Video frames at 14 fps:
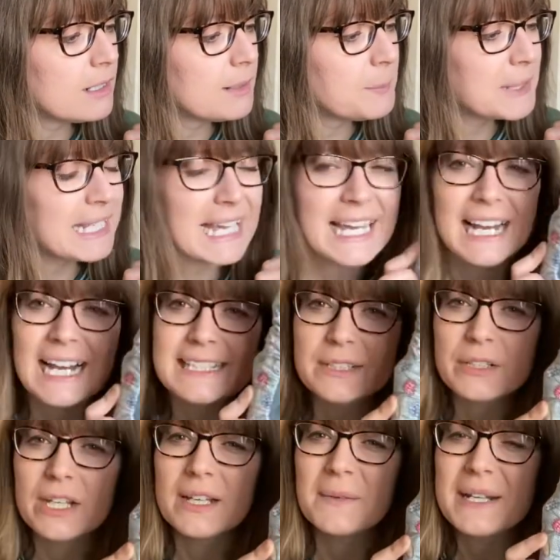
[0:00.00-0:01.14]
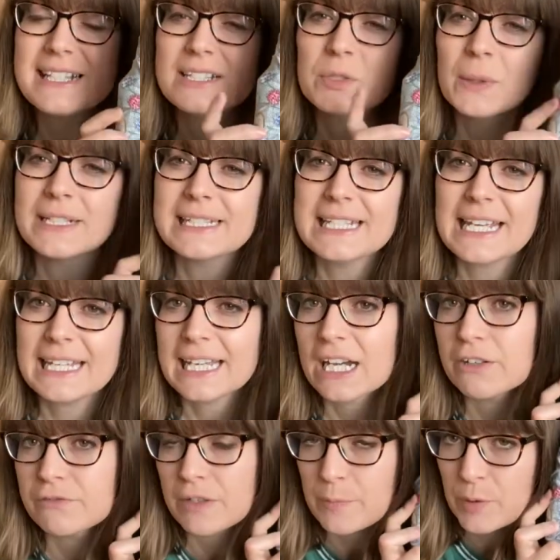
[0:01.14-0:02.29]
But yeah, I don't know. It's a 28
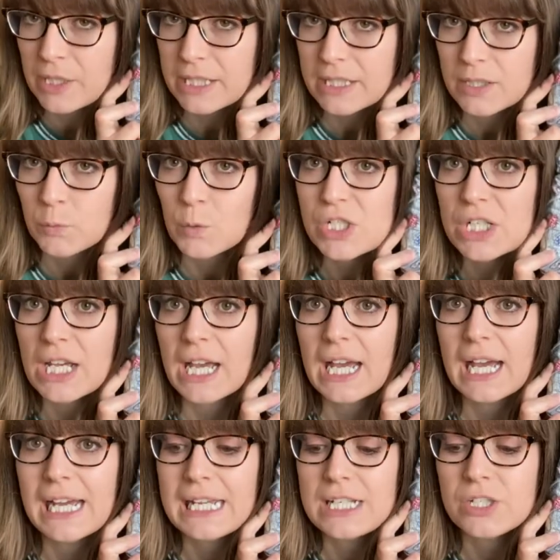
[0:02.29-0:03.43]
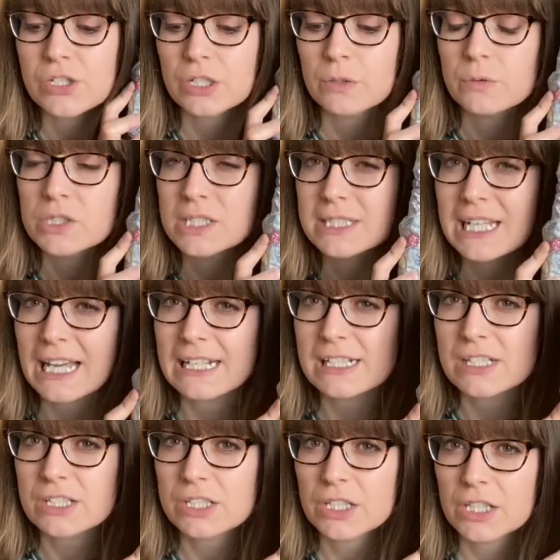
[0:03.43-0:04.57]
count fabric, which I don't
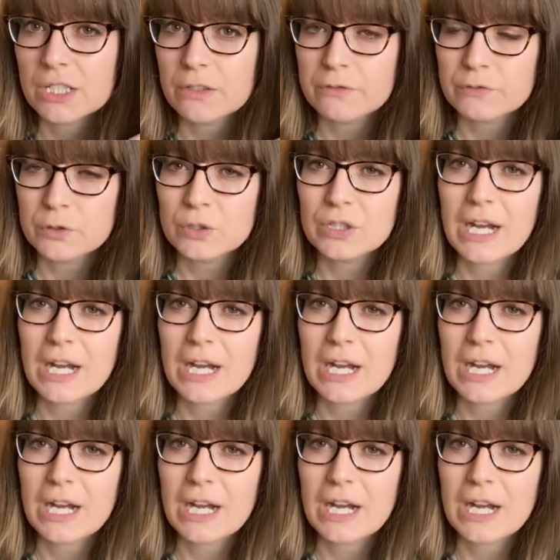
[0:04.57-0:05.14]
tend to go for.